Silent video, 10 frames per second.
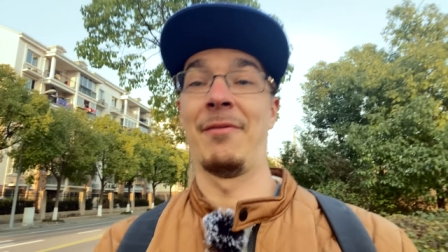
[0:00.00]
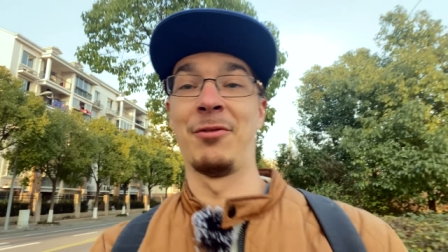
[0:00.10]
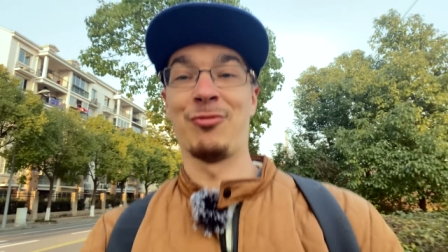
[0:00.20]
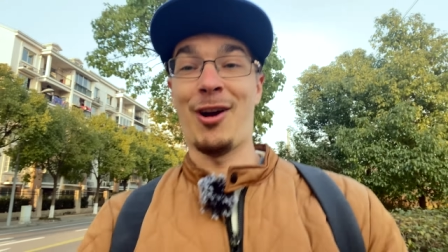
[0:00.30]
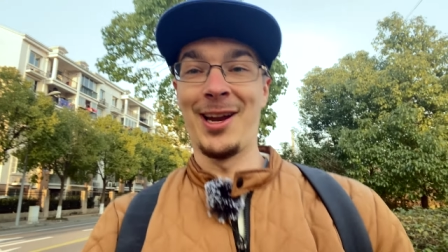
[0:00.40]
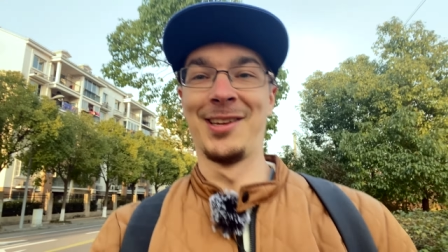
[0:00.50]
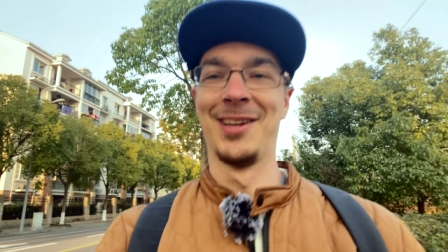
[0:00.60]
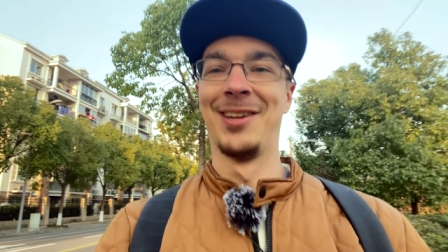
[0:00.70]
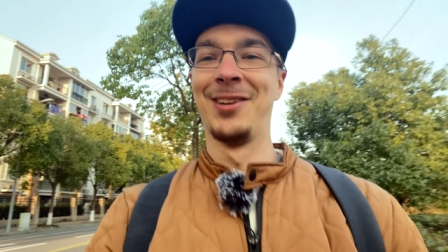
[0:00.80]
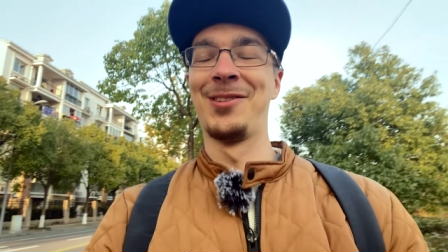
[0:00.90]
the right
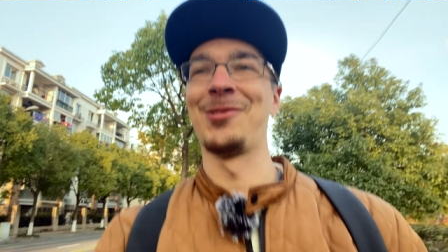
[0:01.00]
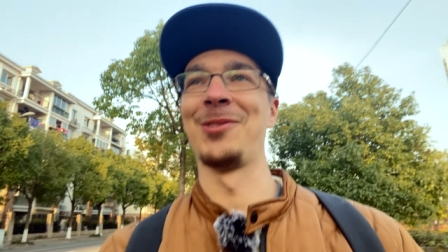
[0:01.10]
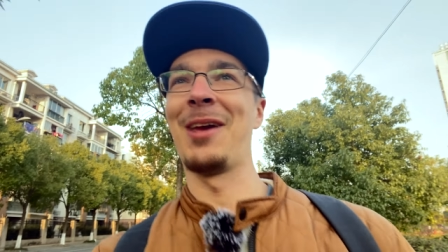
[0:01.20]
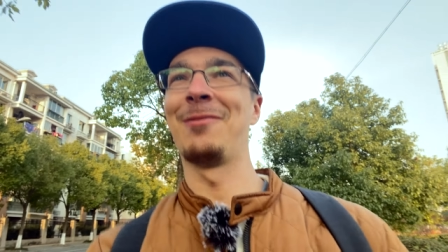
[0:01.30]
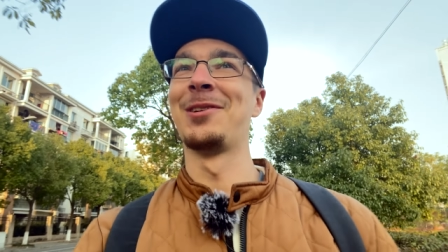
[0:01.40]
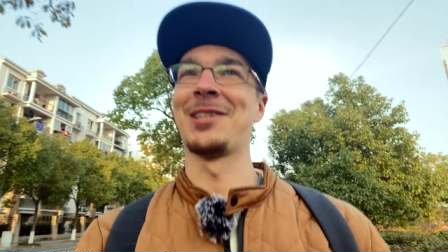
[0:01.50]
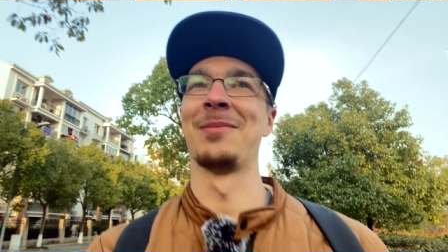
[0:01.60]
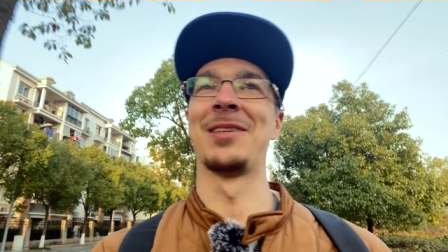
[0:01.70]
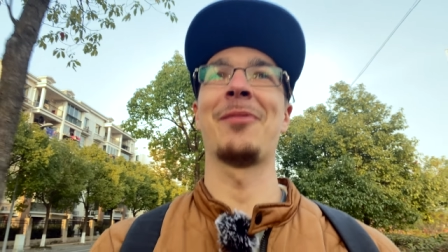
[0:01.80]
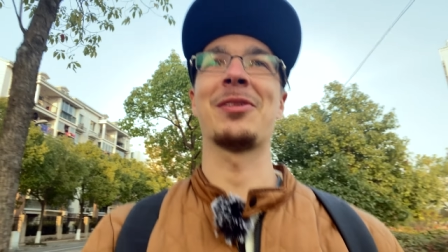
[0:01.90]
to give you some
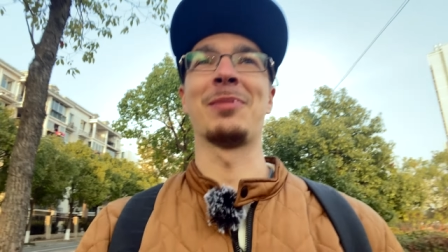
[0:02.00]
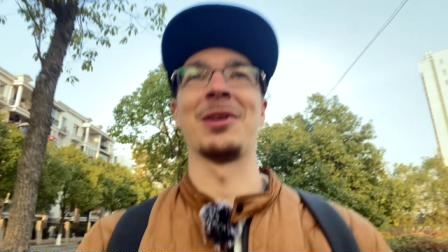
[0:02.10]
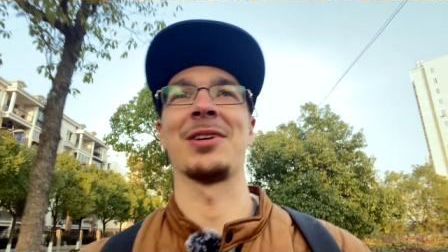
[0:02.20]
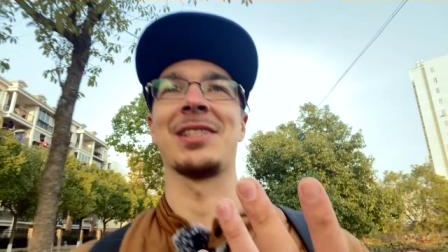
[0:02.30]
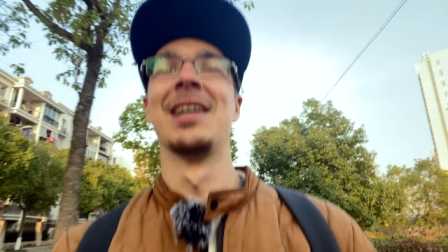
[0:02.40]
tips because